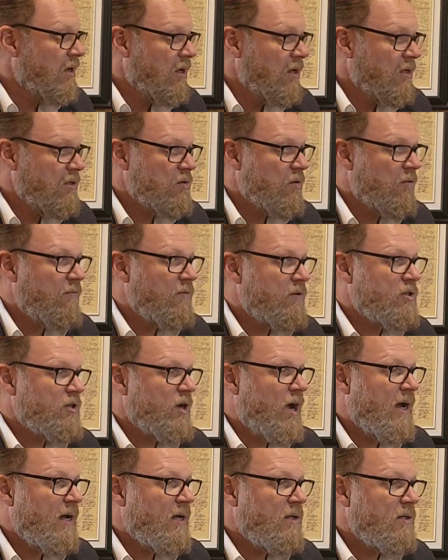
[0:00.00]
So if a
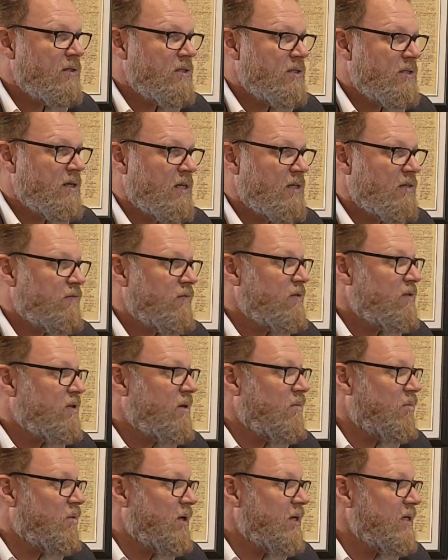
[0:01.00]
child says, for
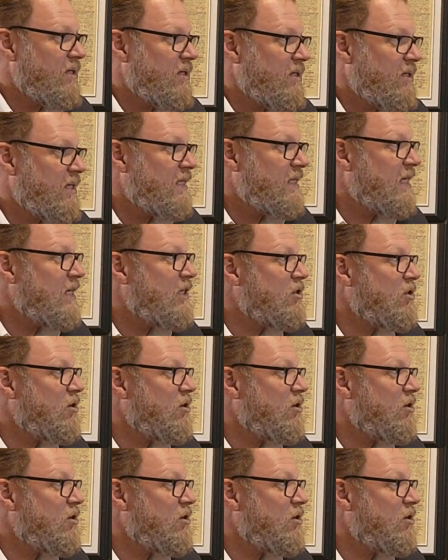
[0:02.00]
some reason, the teacher